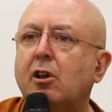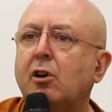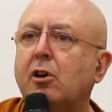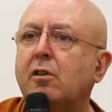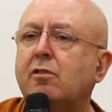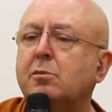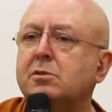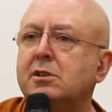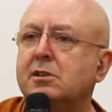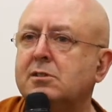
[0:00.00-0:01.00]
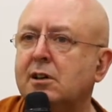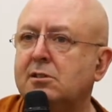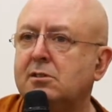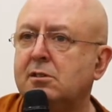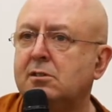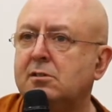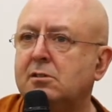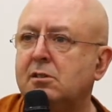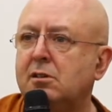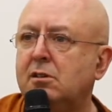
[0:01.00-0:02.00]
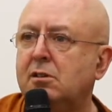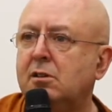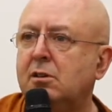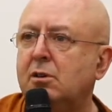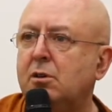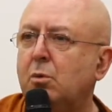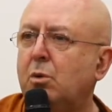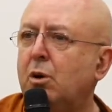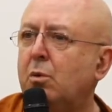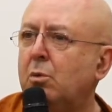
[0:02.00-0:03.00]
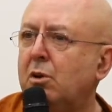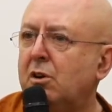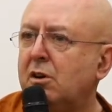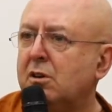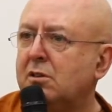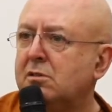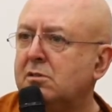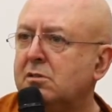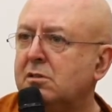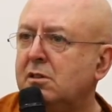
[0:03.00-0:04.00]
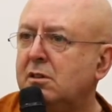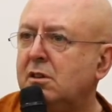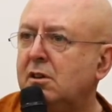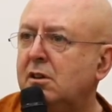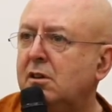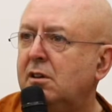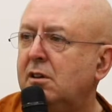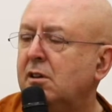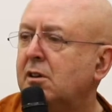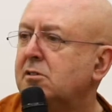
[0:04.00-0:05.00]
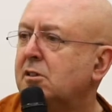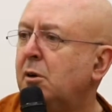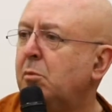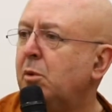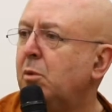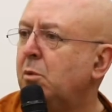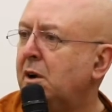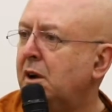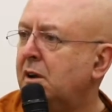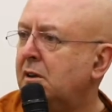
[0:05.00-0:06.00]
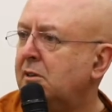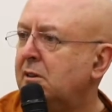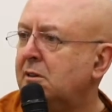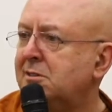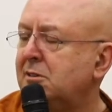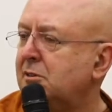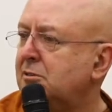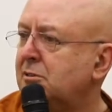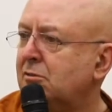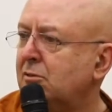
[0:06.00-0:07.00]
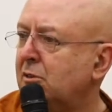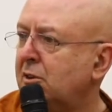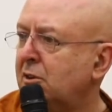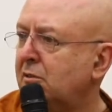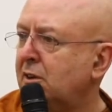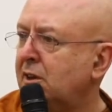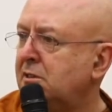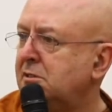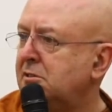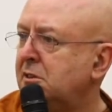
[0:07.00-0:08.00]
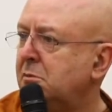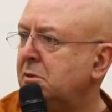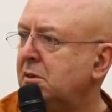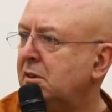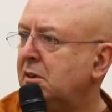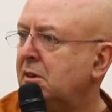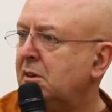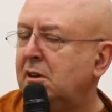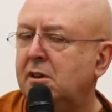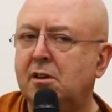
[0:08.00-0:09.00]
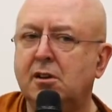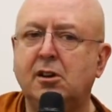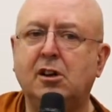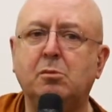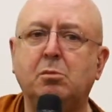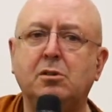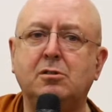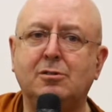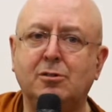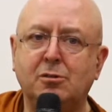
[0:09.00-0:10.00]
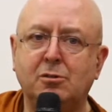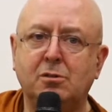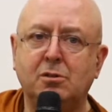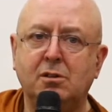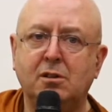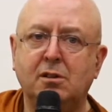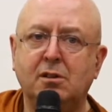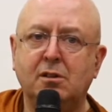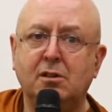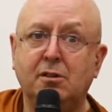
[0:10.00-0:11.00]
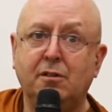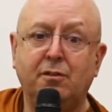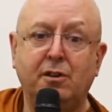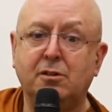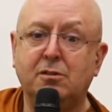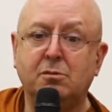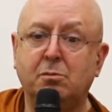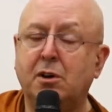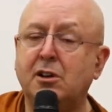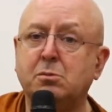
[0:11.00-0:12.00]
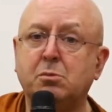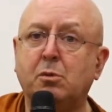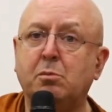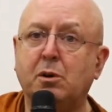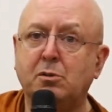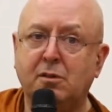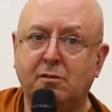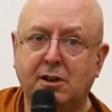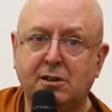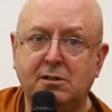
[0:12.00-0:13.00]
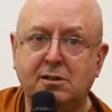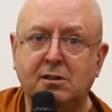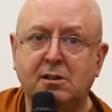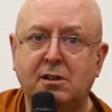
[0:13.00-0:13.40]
Learn from successes. What works? Because number one, that doesn't destroy your relationship. Number two, you feel much more motivated